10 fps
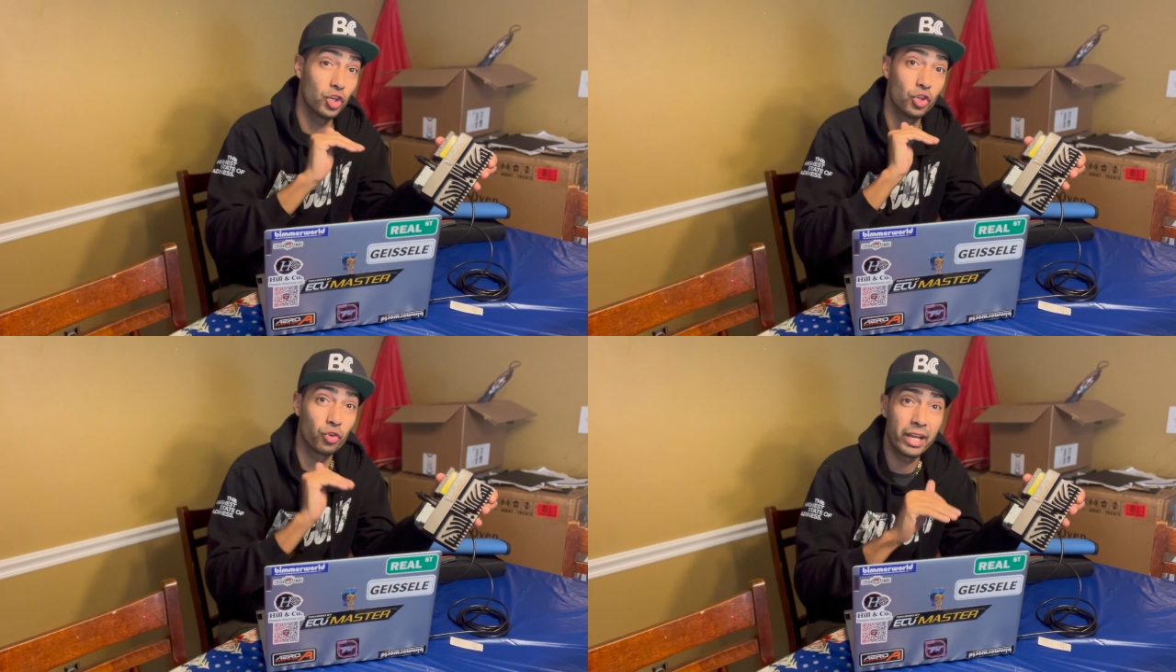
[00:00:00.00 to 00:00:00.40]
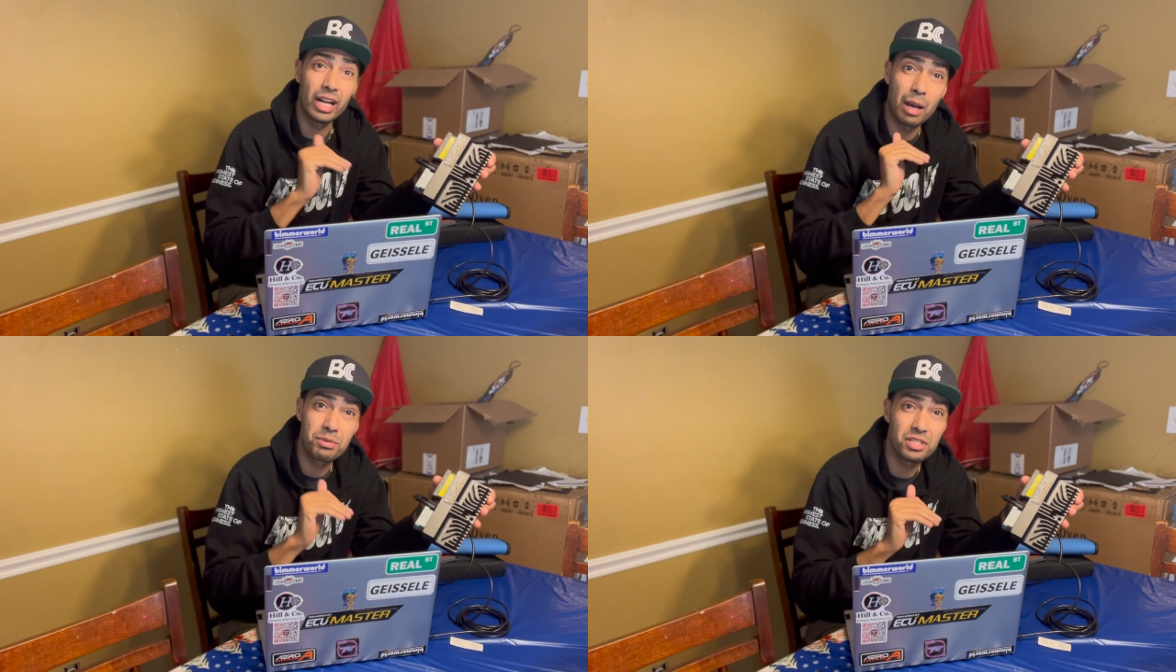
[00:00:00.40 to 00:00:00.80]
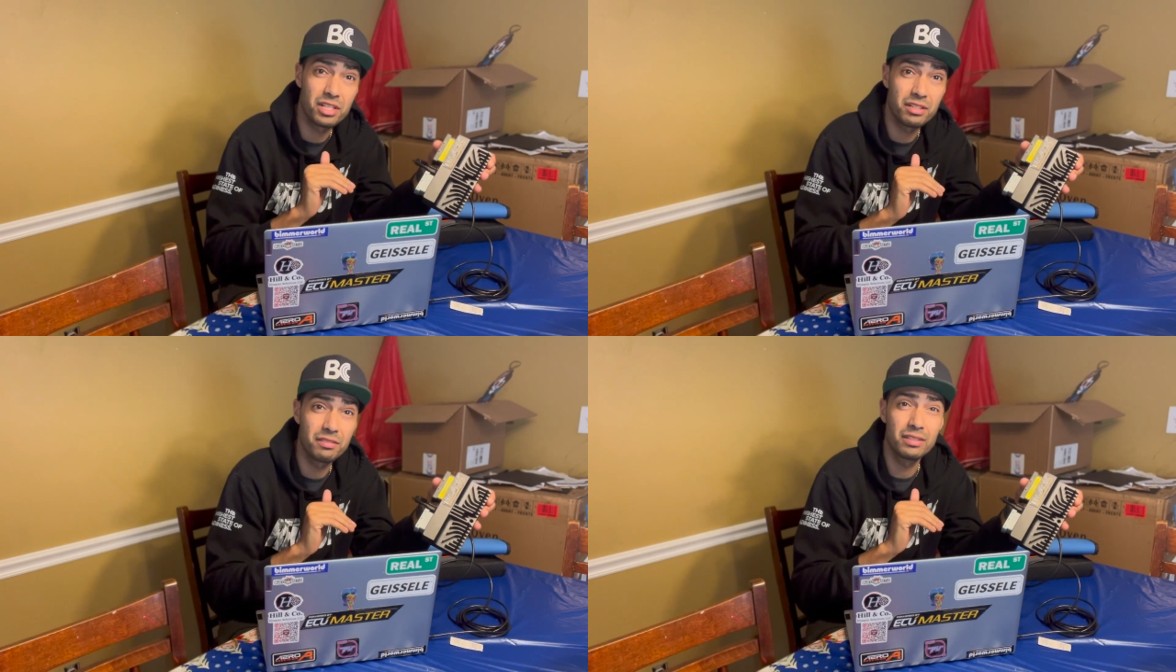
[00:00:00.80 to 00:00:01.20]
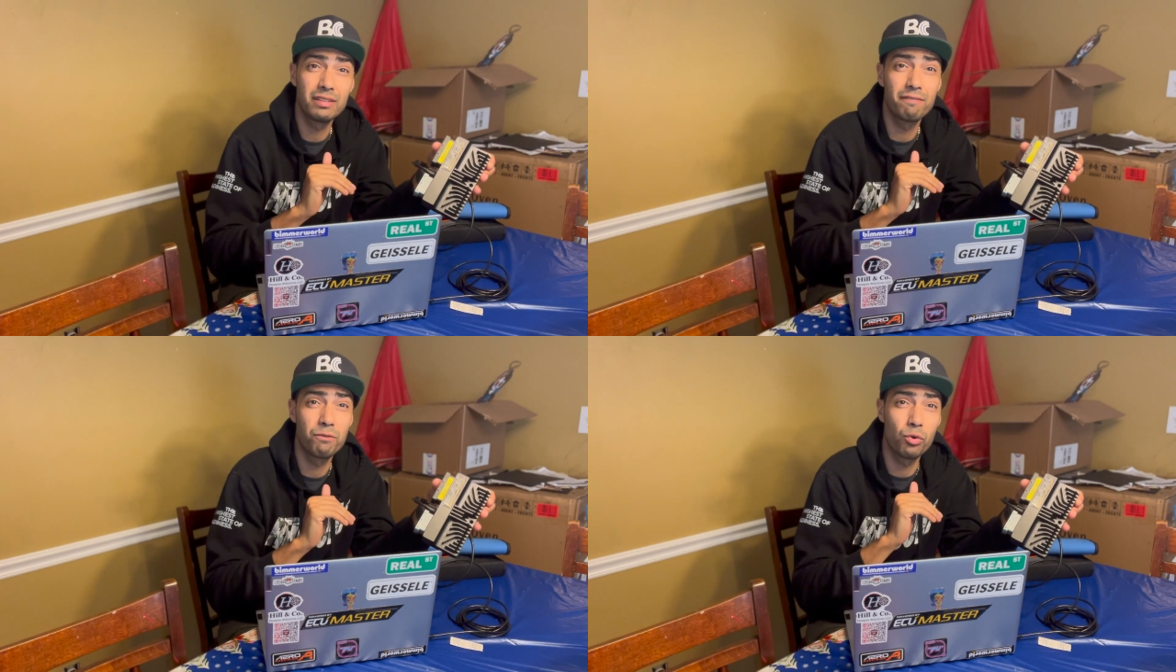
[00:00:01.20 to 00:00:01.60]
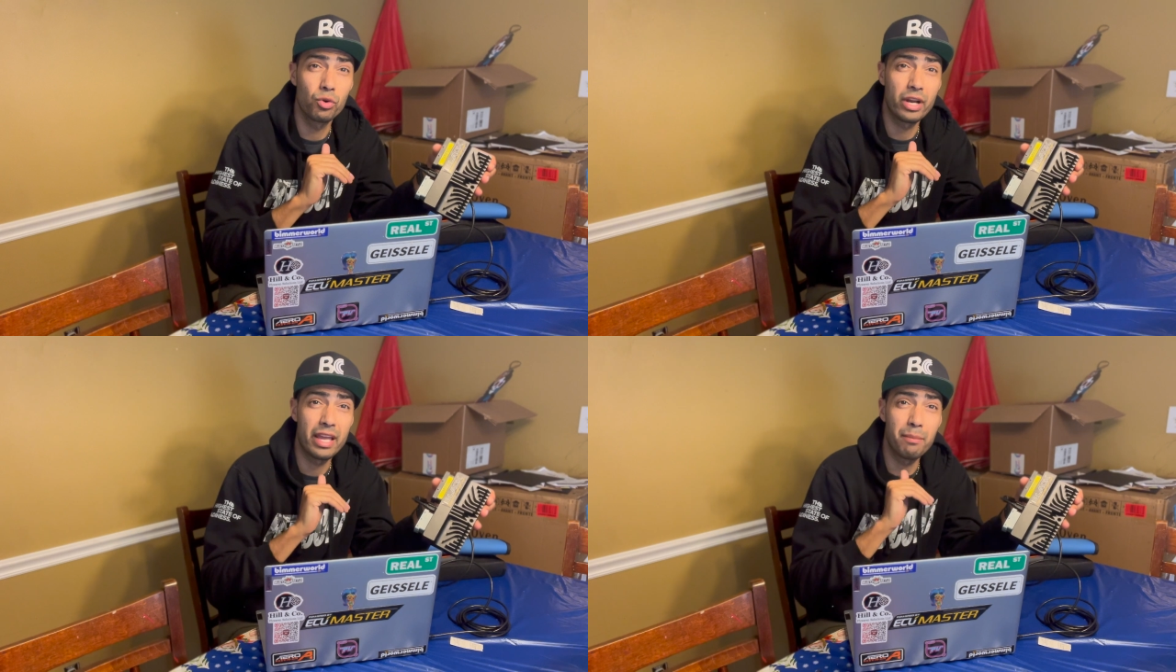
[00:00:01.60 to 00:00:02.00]
Great option
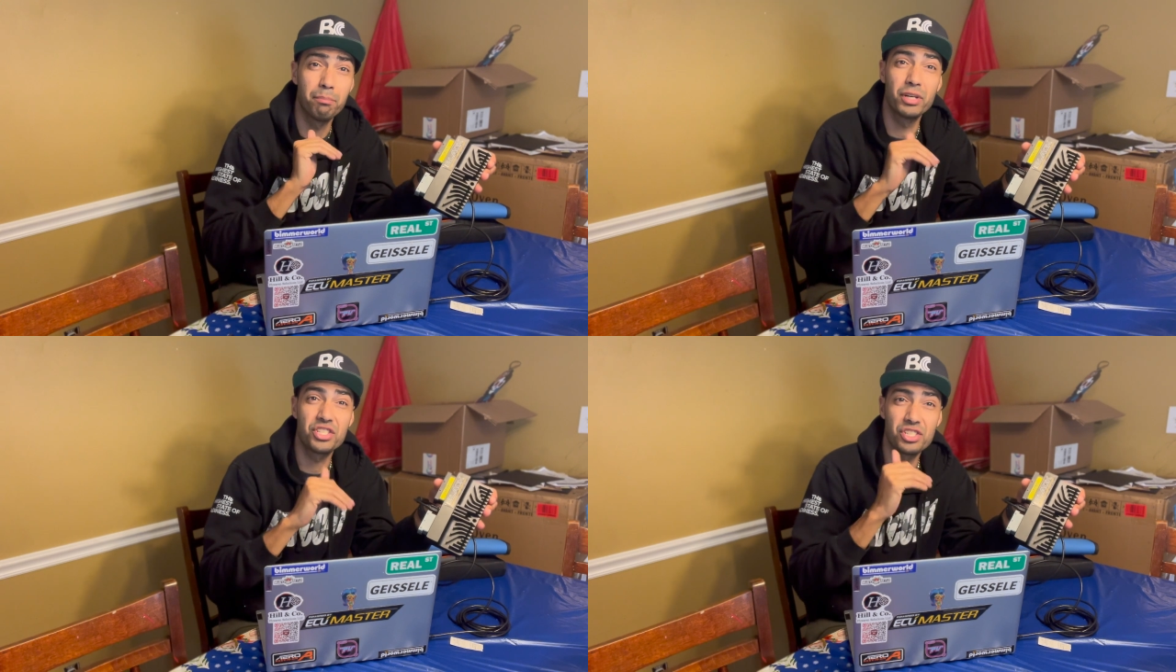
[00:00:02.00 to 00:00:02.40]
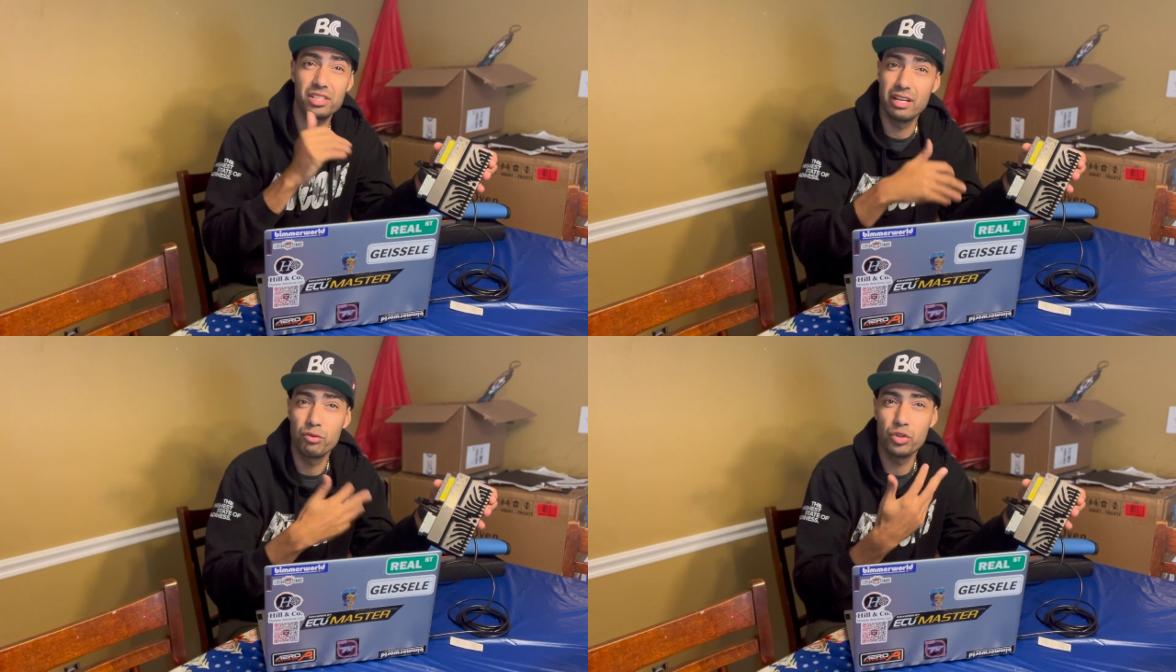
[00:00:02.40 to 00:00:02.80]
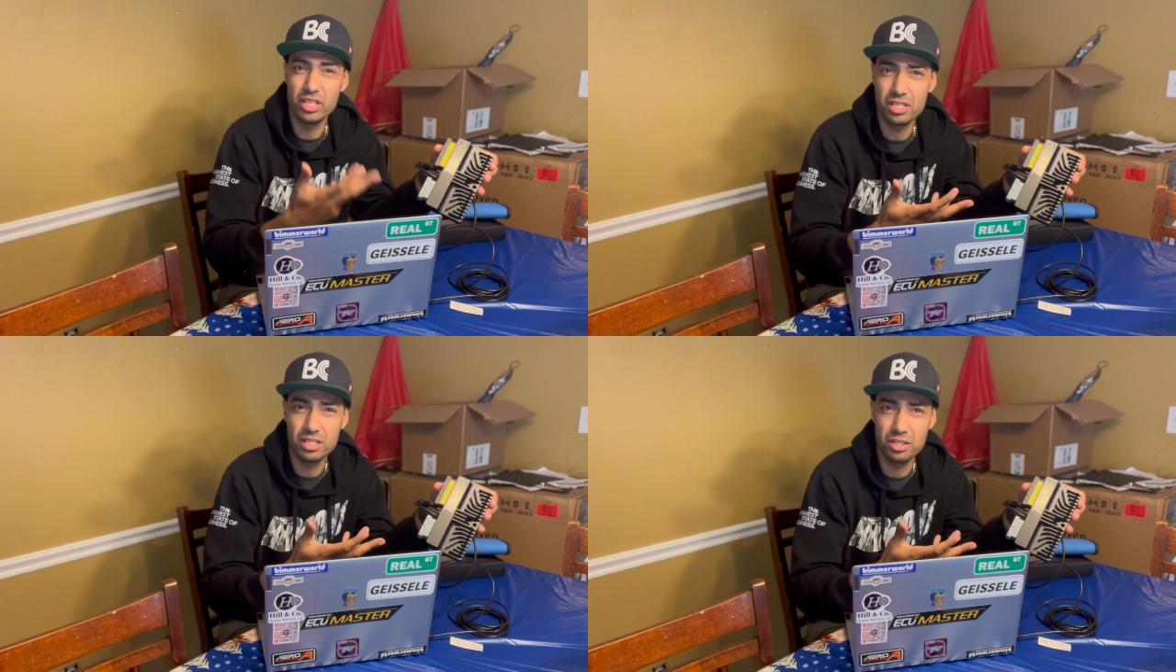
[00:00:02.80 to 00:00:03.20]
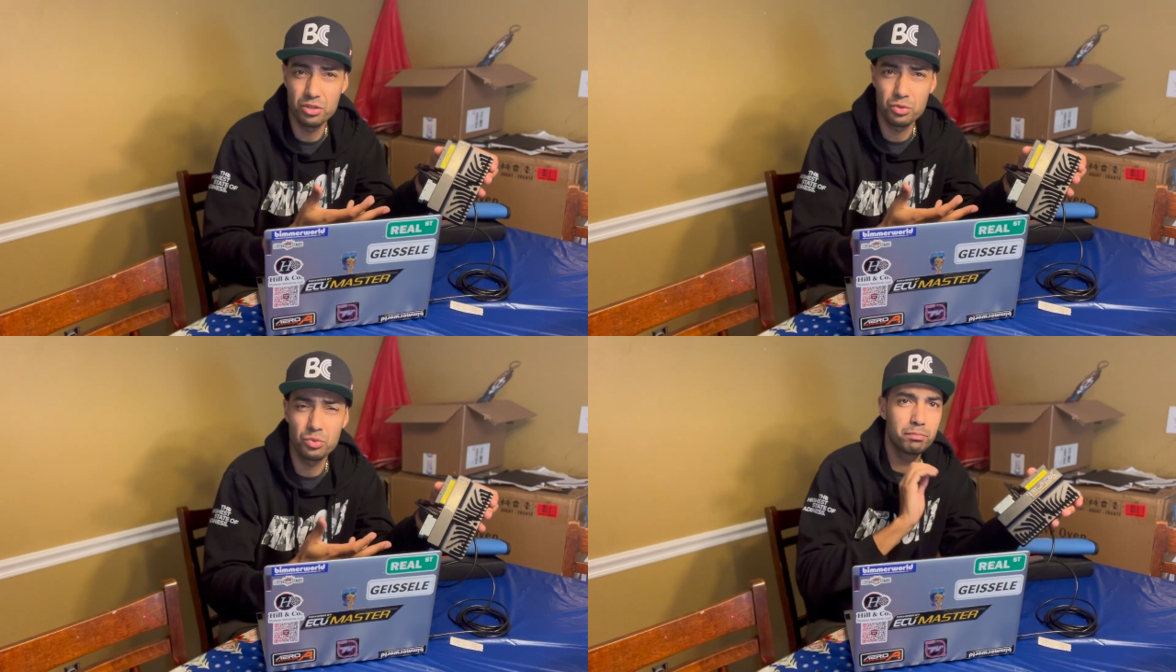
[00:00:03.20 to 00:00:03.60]
for a budget level ECU.